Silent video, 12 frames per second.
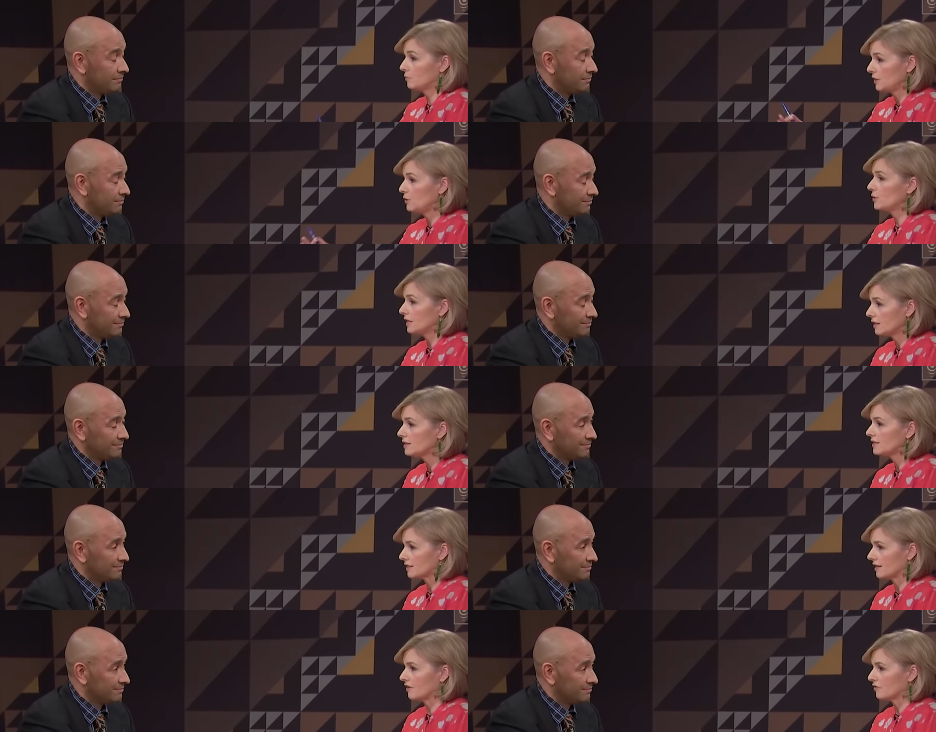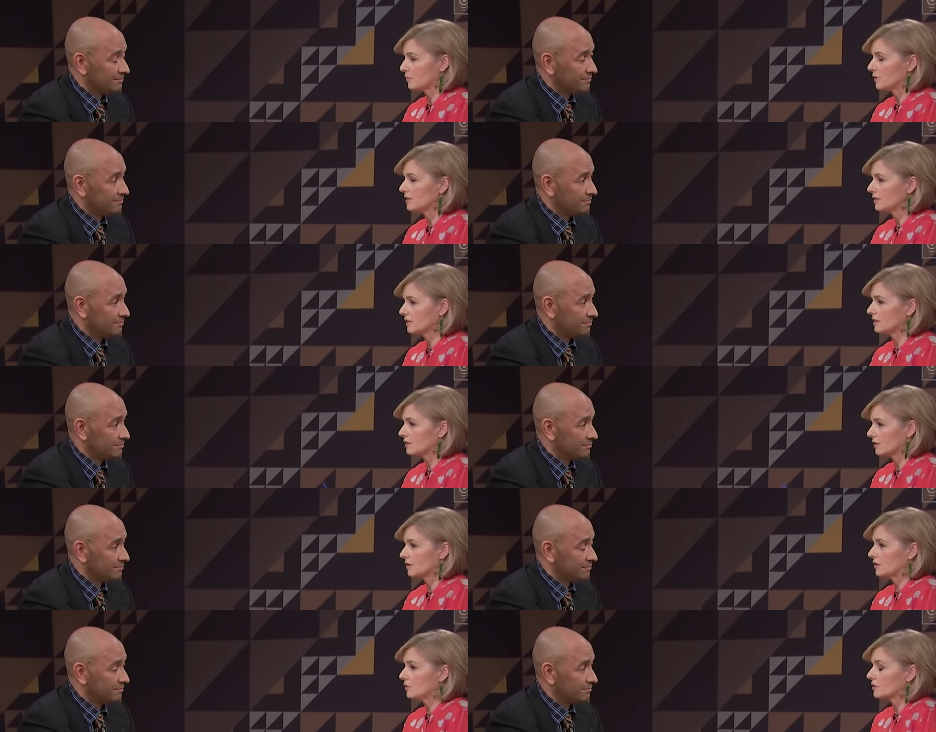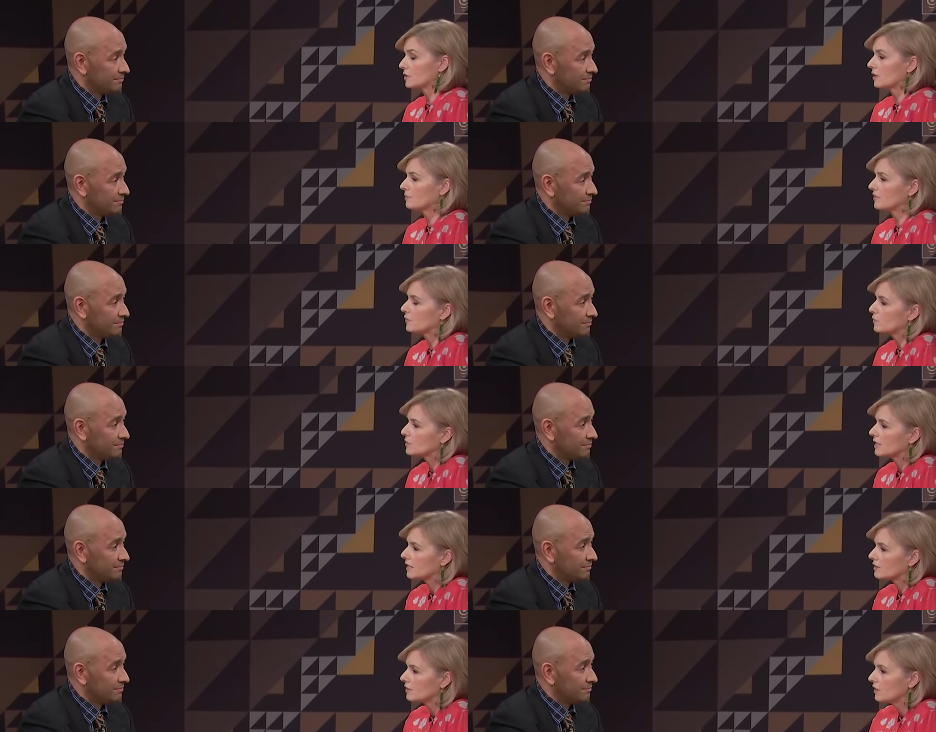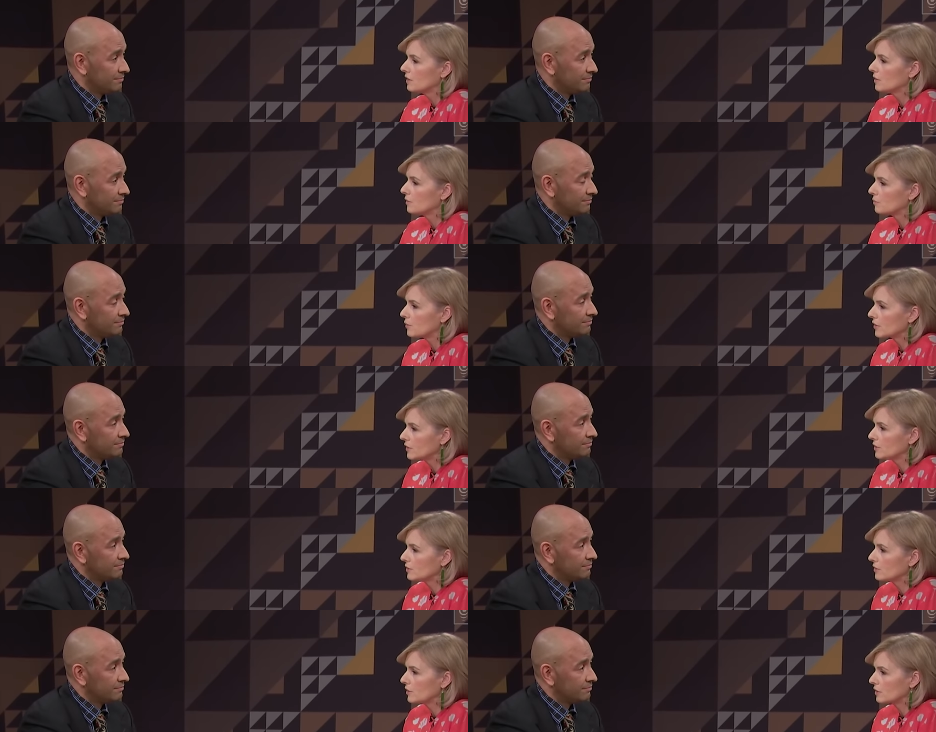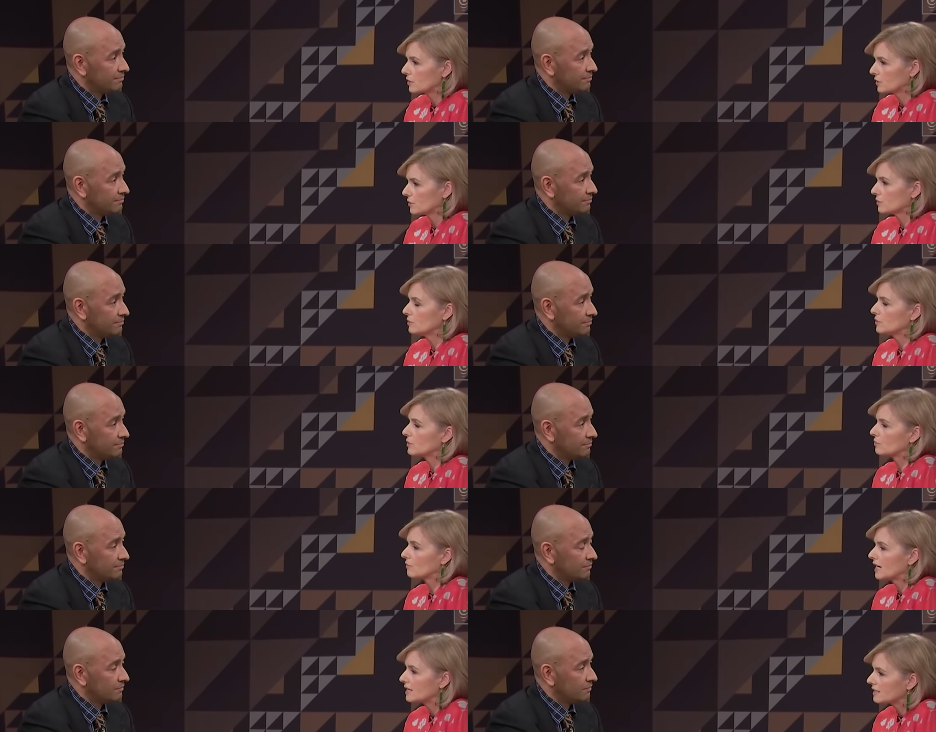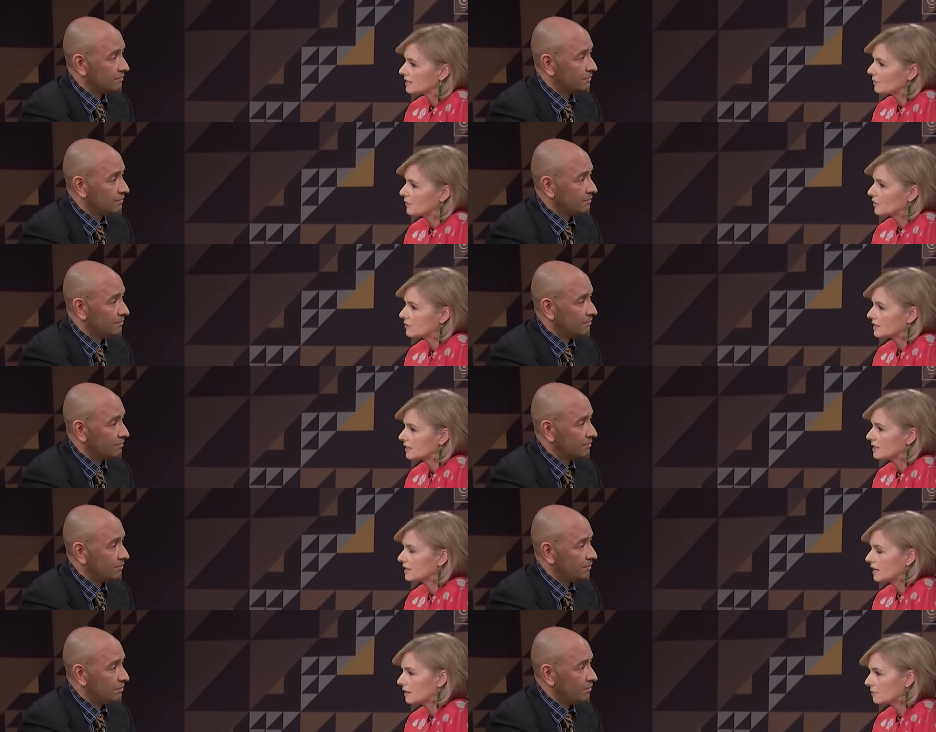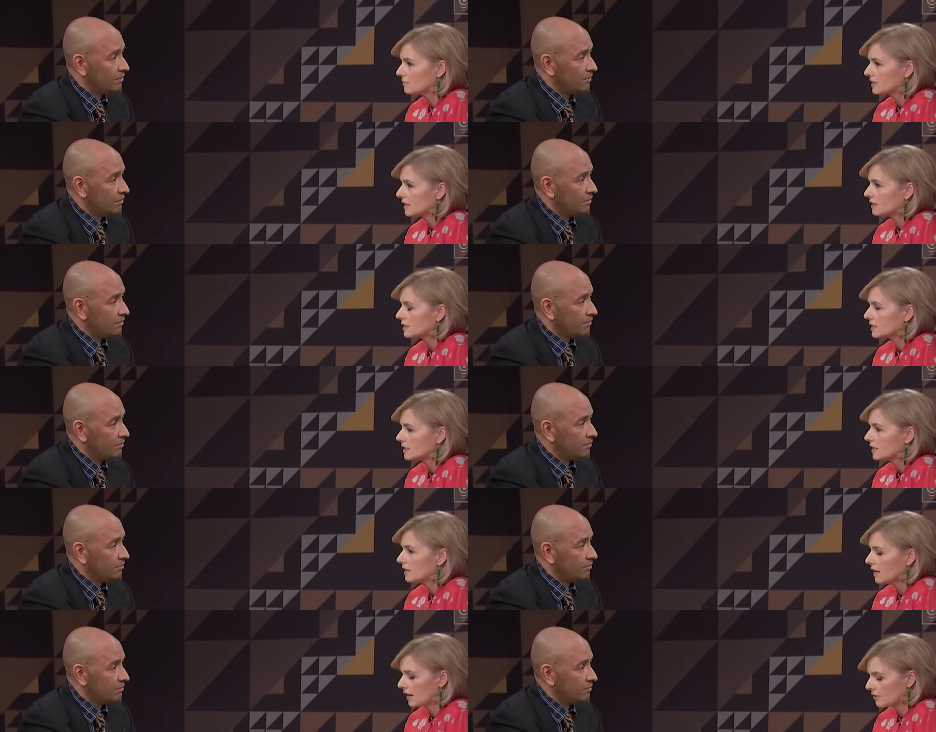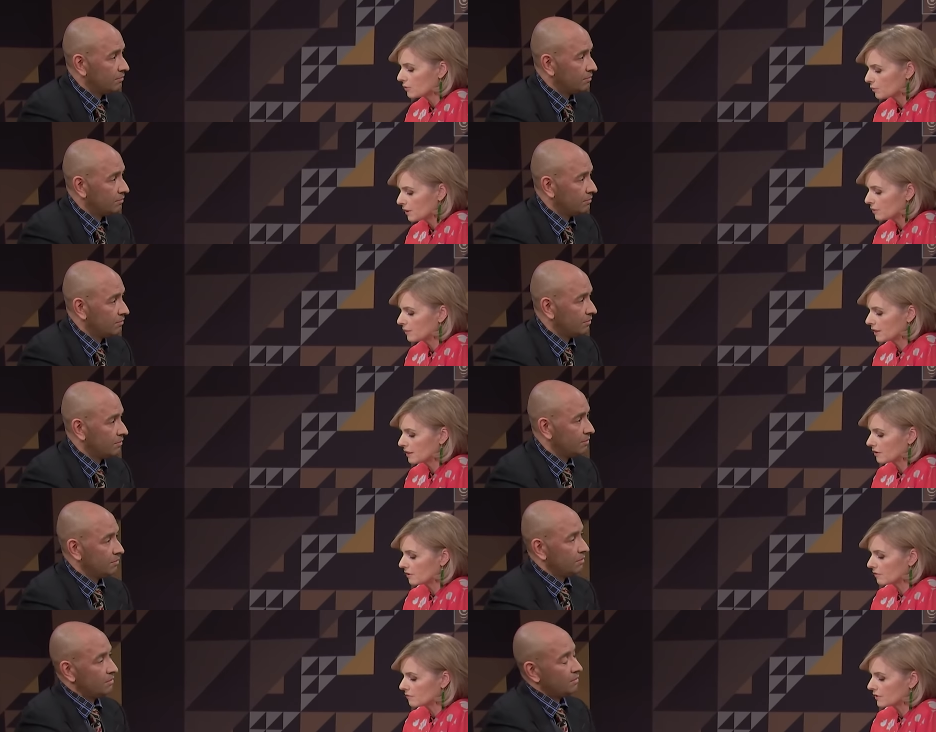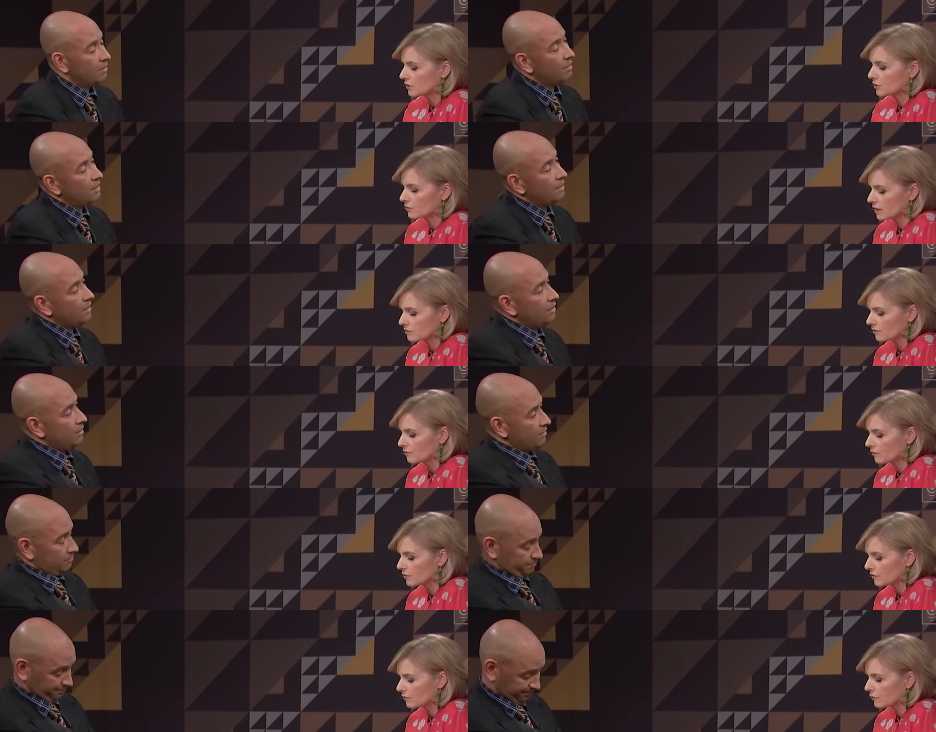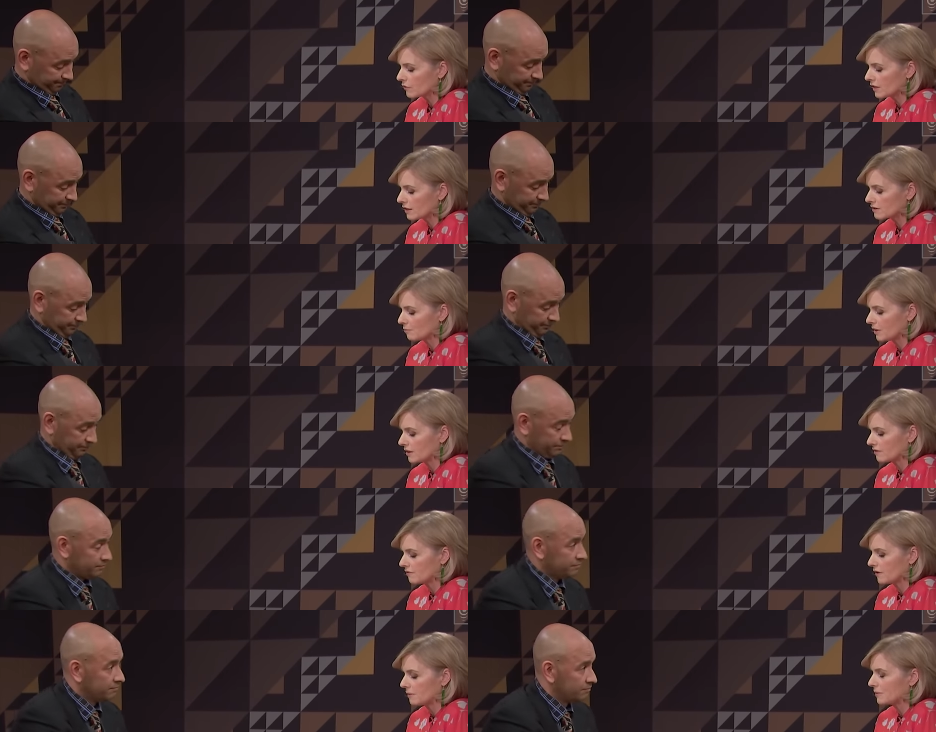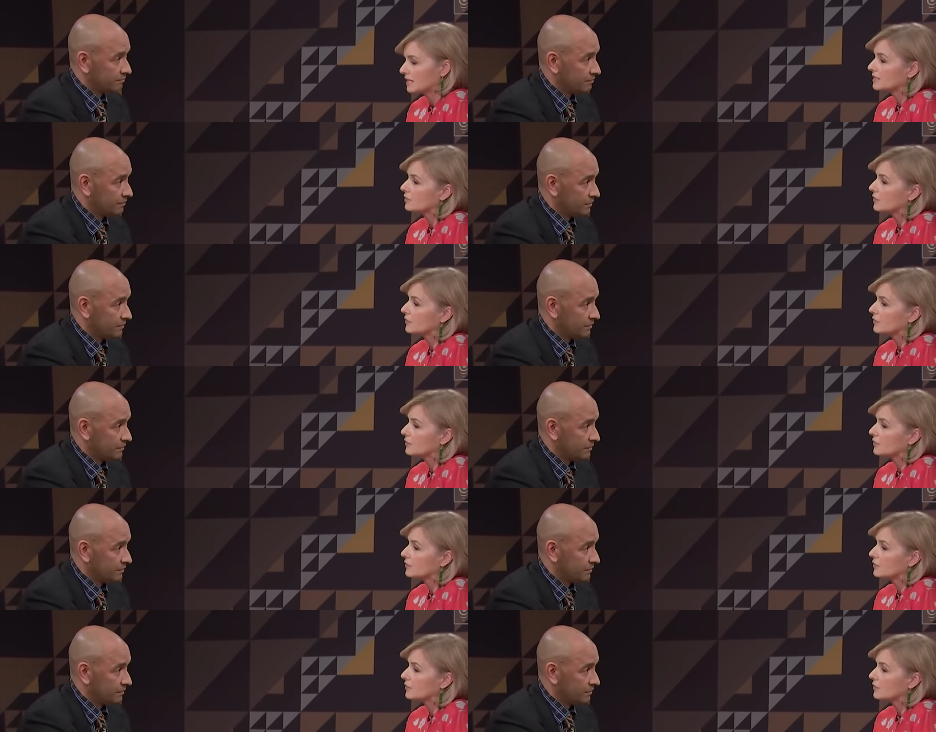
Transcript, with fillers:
Speaker 1: when you get into government mm. in, on October the 14th, what are you going to do to raise some of those incomes and, and the well-being of the 244,000 Māori families